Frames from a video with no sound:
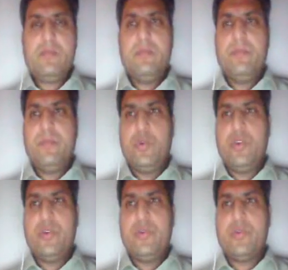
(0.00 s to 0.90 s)

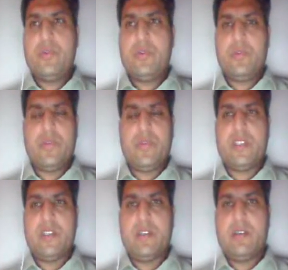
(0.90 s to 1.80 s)
polio
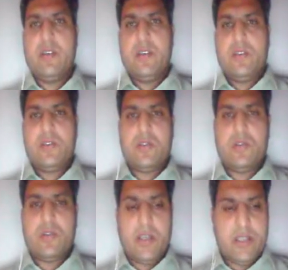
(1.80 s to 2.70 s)
vaccine.
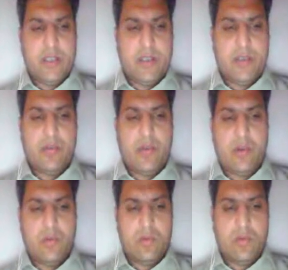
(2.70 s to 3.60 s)
So I think you
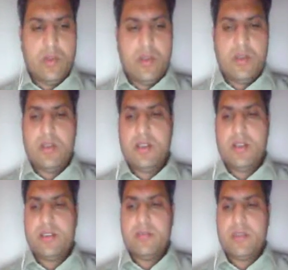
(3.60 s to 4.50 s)
have
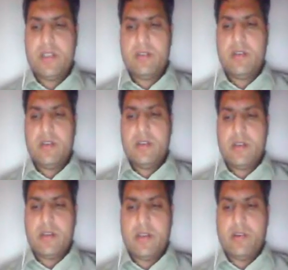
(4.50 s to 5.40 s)
learned something
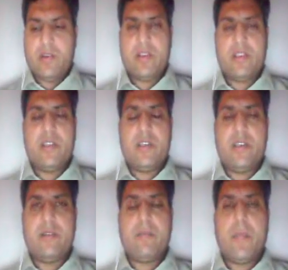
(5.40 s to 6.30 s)
regarding
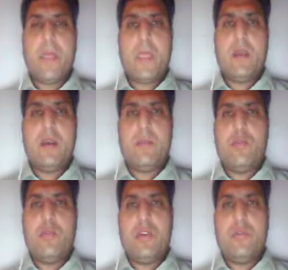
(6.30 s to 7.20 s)
the
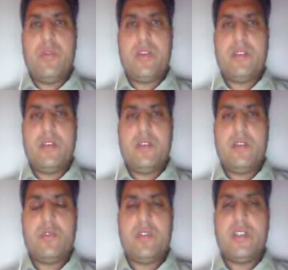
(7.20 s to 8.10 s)
polio vaccine.
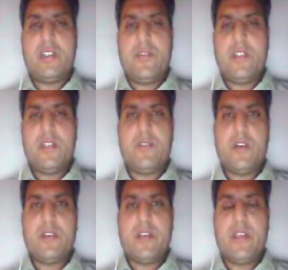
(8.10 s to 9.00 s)
So this is sufficient for
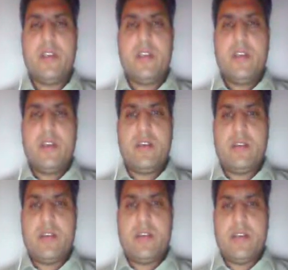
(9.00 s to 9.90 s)
today.
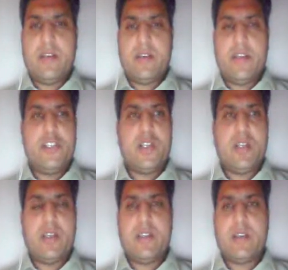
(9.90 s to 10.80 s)

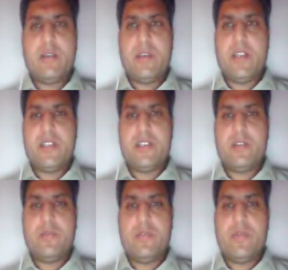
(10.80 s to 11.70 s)
Inshallah, in the coming lecture
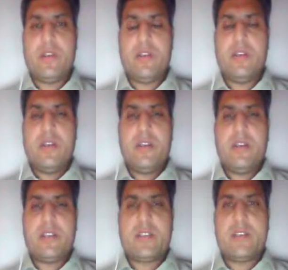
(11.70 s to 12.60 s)
we will
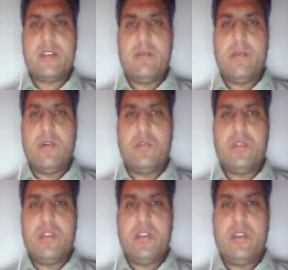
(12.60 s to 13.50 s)
discuss about
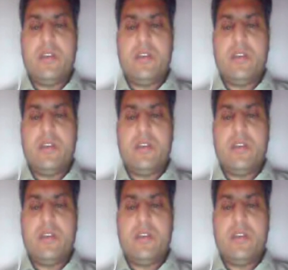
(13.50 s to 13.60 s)
the